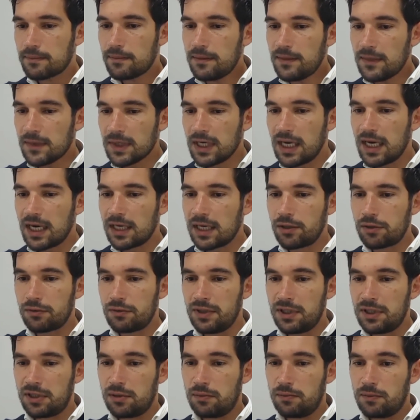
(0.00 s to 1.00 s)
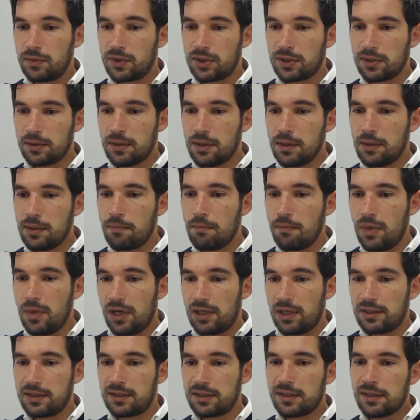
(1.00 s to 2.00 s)
aneurysms.
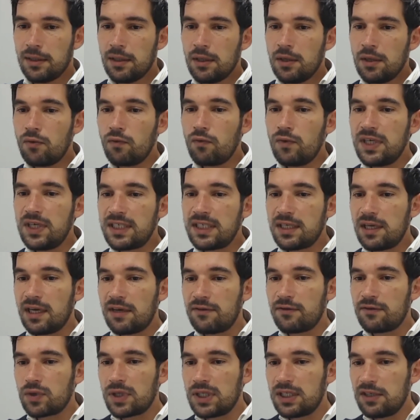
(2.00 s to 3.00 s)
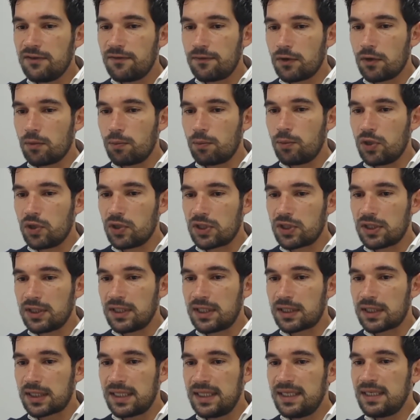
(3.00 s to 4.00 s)
But we still have 24%
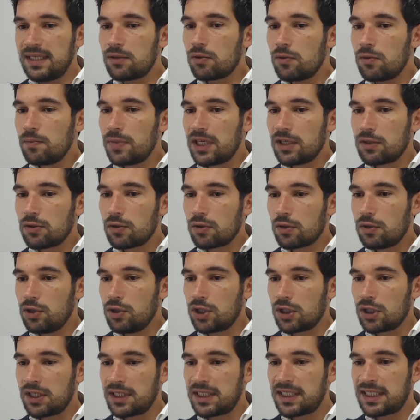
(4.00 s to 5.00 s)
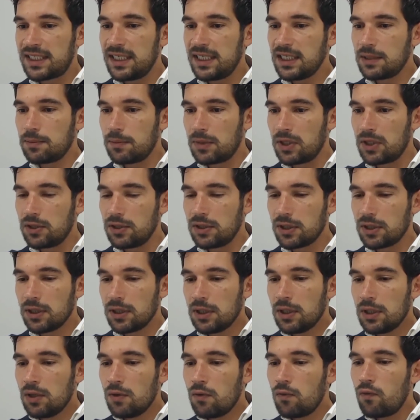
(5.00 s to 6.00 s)
incomplete occlusion at 6 months,
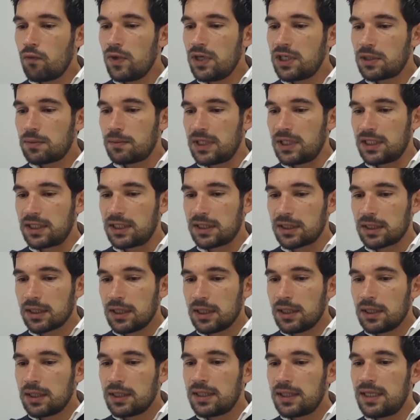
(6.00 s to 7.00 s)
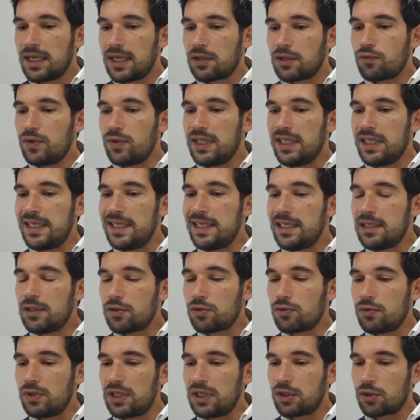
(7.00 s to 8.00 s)
which means that we need to
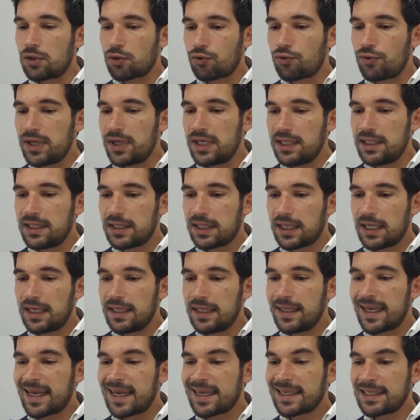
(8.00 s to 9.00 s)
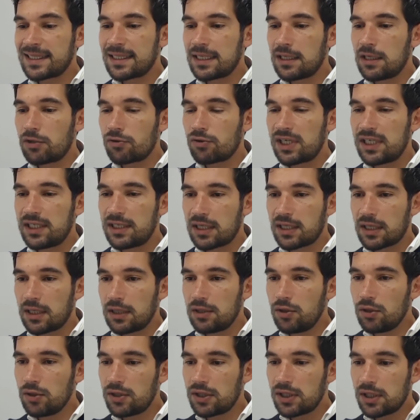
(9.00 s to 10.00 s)
increase and accelerate
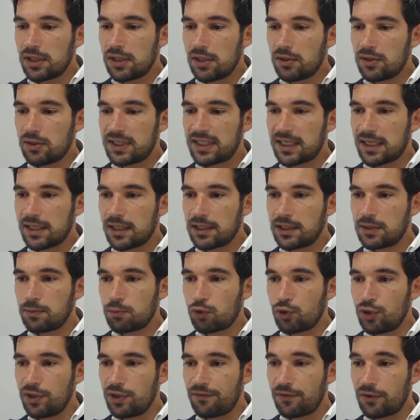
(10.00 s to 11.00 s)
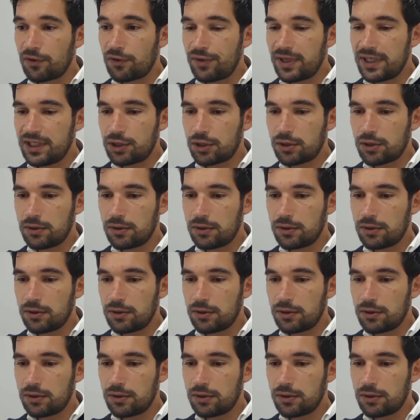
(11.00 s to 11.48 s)
endothelial cells proliferation.